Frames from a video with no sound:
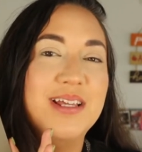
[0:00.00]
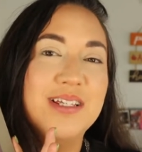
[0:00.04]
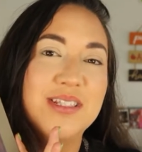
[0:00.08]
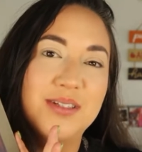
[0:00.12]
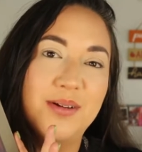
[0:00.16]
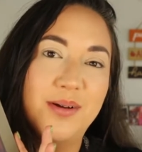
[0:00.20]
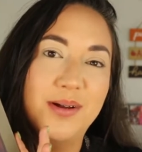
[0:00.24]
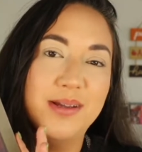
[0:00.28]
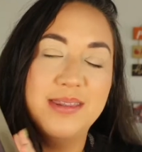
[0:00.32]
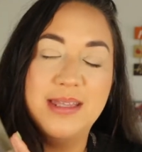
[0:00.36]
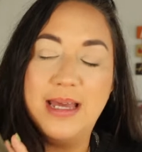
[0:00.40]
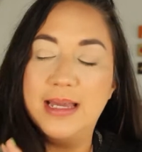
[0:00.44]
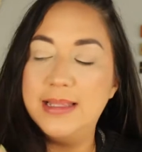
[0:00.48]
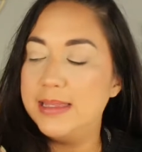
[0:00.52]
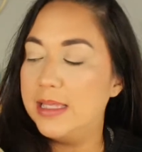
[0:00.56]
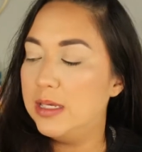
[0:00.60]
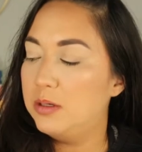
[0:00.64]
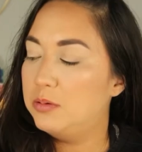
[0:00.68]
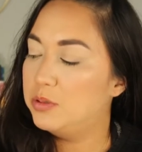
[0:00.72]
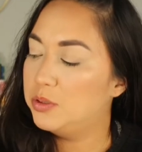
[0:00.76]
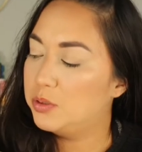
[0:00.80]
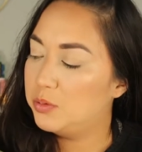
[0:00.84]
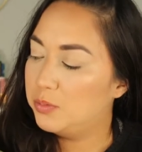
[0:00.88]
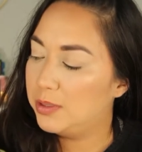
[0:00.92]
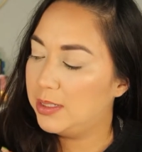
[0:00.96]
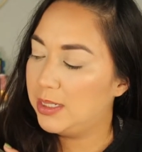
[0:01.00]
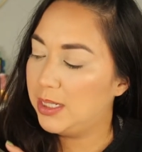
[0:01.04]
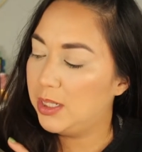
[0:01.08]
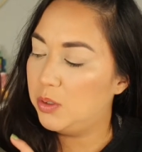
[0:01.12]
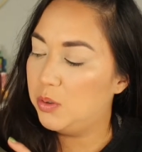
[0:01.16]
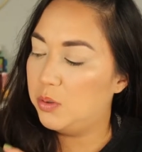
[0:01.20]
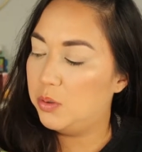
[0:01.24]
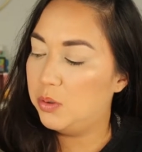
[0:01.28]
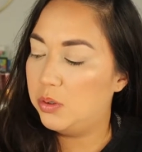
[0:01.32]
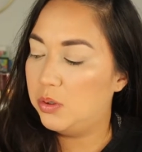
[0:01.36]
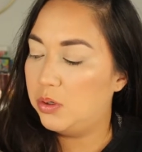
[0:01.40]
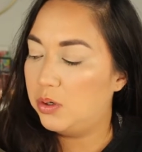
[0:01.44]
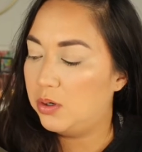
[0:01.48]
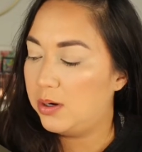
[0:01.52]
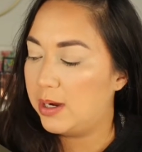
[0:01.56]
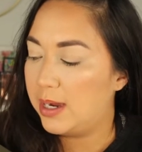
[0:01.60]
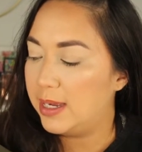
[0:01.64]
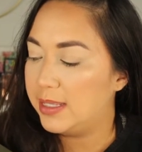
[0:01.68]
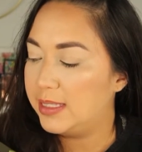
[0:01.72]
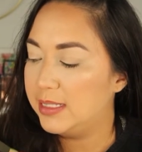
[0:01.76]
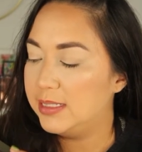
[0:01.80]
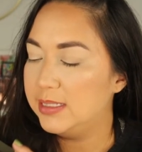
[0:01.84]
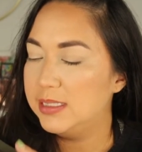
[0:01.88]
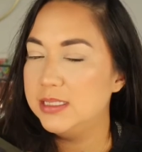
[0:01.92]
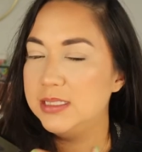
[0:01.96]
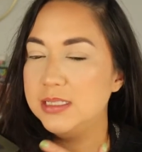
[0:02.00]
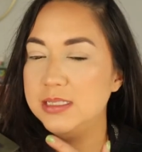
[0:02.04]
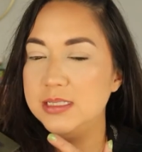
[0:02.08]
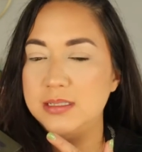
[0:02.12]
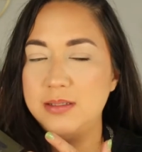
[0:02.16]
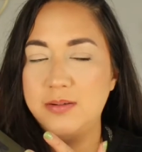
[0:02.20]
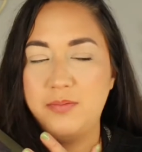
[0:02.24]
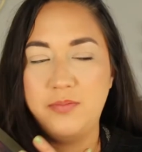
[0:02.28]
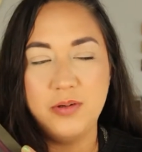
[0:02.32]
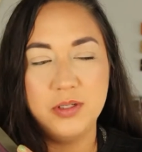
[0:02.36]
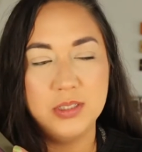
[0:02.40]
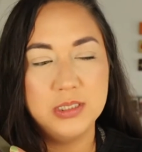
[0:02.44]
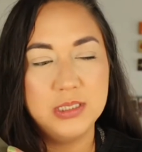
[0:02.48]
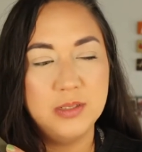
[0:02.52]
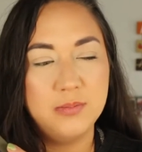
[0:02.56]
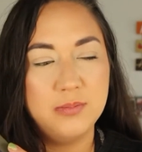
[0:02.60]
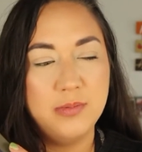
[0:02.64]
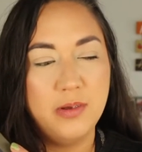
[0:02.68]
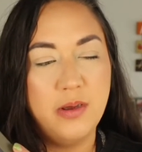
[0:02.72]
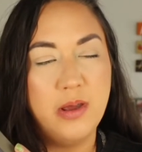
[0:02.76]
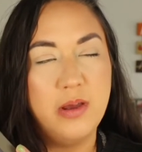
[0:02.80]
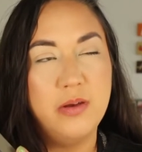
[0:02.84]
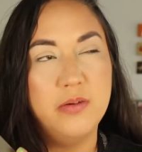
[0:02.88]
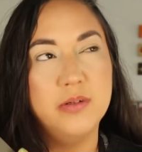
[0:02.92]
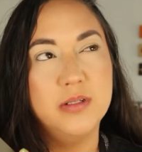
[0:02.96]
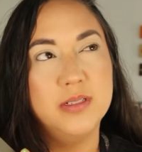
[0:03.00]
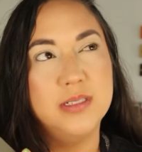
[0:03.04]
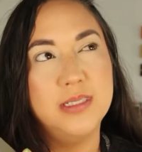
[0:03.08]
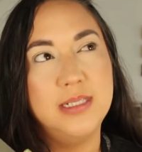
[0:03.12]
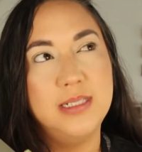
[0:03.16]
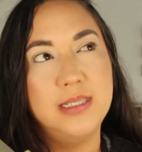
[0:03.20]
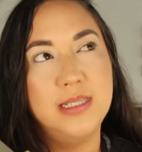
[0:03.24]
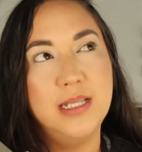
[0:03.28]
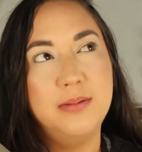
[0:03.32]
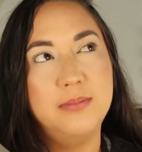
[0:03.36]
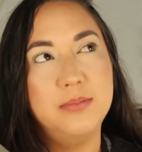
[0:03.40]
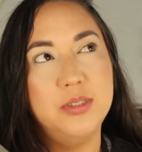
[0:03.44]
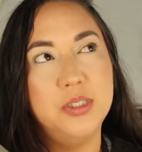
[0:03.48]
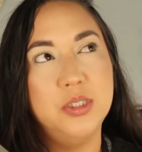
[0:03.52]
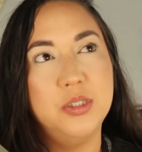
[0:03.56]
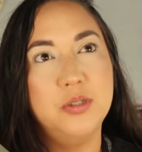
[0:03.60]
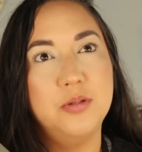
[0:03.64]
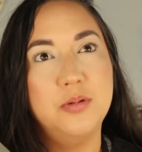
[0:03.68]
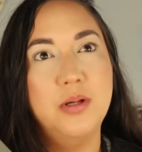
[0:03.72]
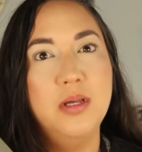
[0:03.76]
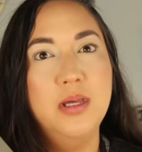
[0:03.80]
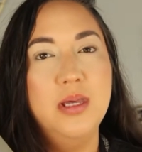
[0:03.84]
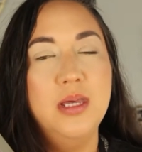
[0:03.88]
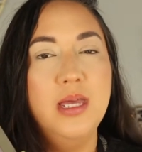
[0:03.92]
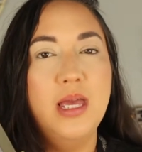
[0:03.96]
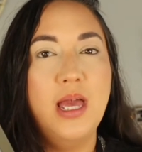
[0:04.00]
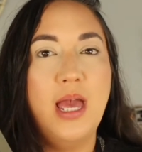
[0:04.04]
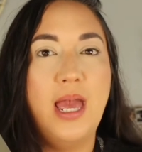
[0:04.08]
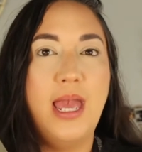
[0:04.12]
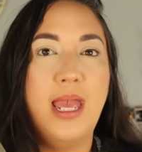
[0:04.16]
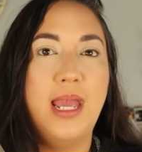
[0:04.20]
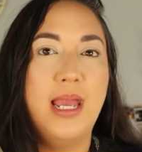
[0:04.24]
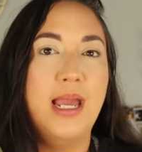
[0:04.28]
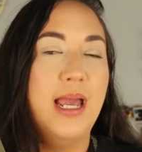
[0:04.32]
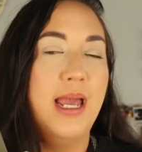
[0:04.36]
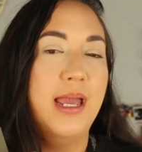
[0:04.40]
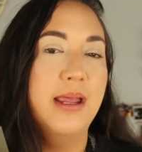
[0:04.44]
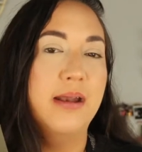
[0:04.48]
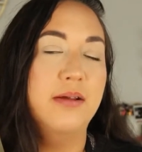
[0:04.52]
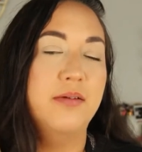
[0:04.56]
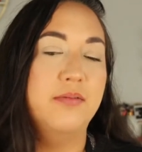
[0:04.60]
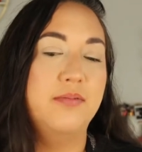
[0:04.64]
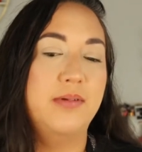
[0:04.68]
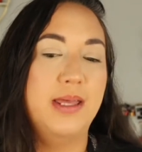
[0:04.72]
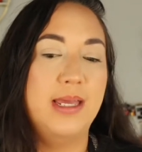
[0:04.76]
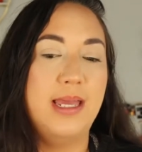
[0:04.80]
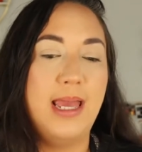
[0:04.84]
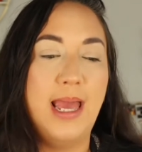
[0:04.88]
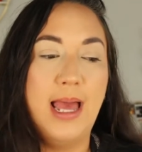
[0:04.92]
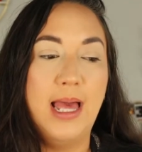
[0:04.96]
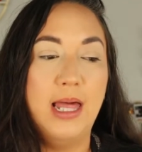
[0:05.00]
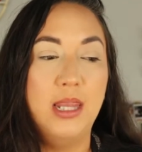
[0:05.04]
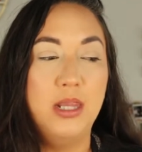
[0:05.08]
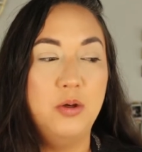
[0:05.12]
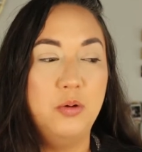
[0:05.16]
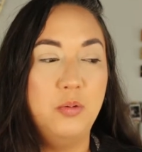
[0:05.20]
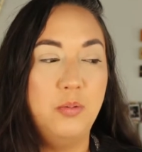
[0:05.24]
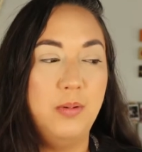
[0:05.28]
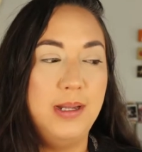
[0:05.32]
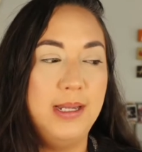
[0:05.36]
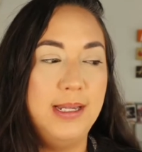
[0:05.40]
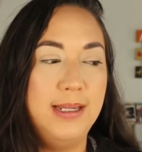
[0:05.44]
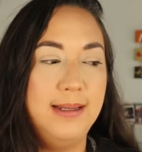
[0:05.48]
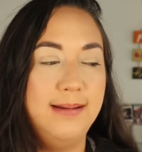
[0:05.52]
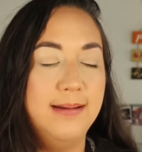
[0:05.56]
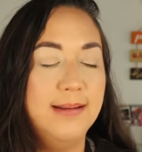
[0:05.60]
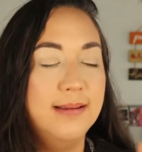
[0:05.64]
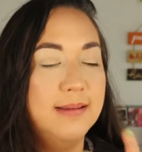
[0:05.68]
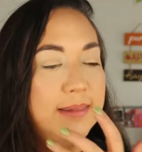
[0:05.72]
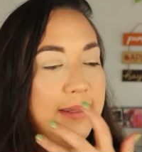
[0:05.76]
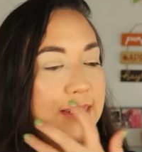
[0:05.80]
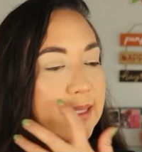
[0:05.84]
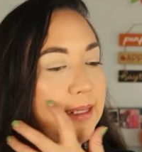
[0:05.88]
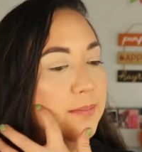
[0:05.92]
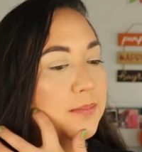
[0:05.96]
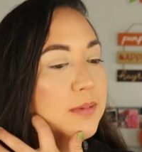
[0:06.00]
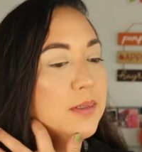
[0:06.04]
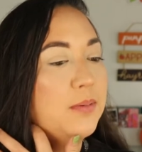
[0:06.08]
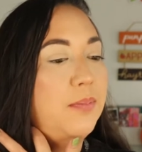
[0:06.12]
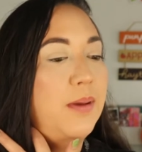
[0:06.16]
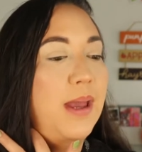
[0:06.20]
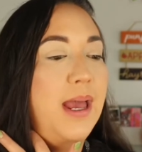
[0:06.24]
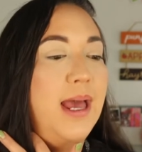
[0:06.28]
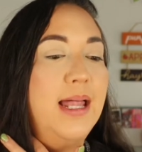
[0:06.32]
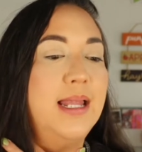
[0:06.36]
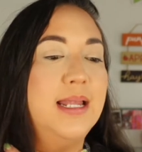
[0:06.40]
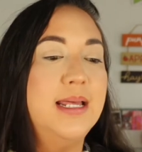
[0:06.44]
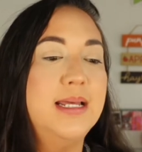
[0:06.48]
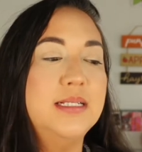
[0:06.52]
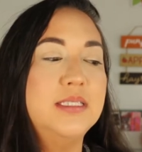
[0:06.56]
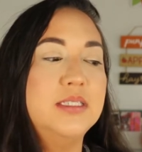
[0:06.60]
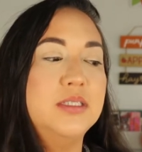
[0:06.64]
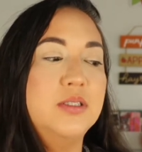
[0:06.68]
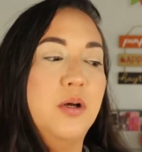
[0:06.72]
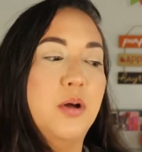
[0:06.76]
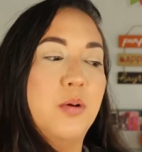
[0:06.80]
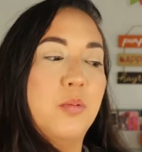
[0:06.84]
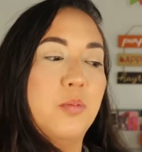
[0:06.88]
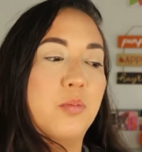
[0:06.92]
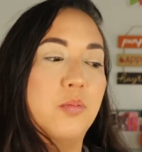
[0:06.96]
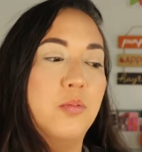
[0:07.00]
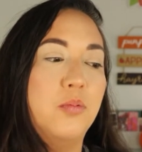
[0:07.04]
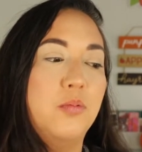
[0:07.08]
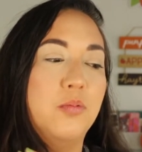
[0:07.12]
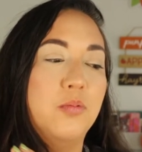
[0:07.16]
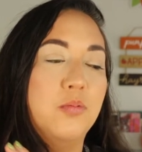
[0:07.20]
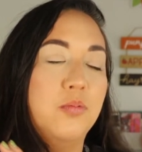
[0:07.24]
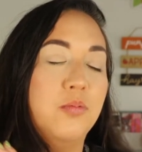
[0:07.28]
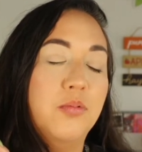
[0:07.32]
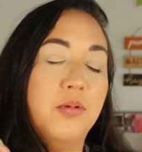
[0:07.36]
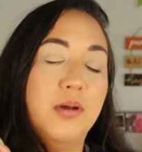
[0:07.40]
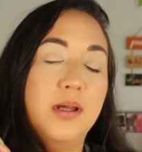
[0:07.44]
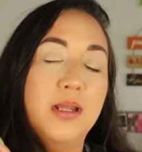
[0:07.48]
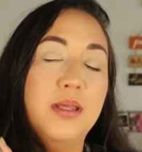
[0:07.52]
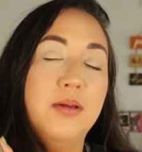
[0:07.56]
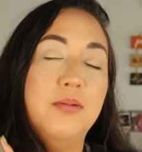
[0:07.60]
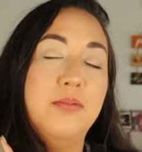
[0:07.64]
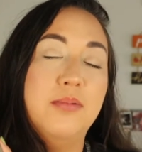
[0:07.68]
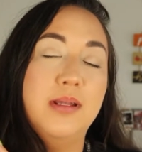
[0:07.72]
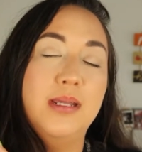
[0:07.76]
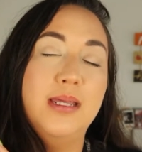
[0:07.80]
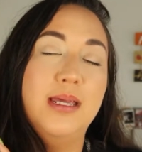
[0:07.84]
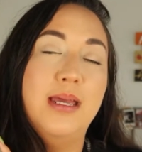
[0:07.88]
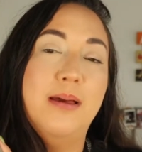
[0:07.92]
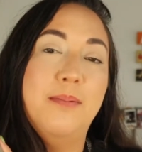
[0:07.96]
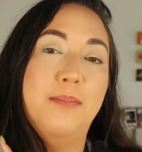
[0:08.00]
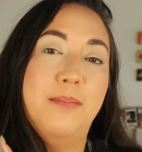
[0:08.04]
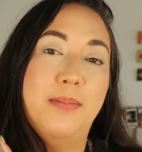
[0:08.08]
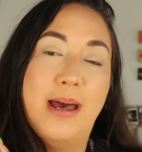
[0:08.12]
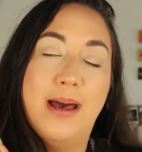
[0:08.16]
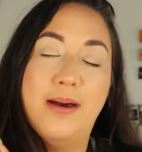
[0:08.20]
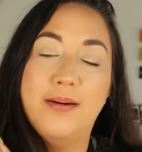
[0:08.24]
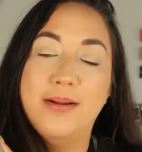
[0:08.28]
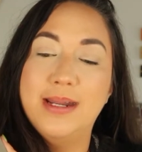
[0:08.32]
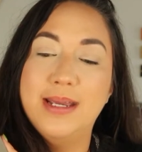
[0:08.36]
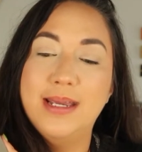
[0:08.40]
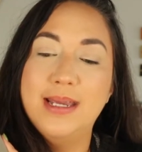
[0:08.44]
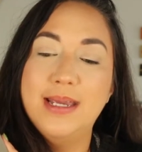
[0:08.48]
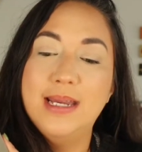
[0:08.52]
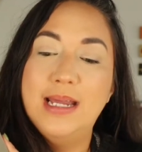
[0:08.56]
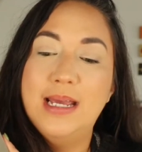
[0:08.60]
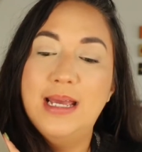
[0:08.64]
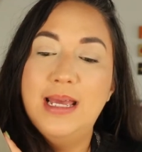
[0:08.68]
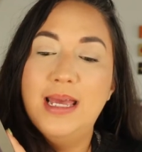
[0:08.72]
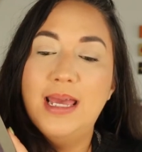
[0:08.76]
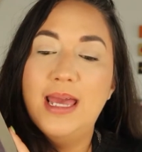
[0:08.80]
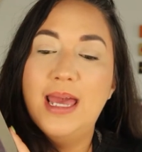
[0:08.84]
So I thought that was really cool. I think this is the first time I've ever seen them do a kind of like Halloween themed palette. So I'm really, really about it.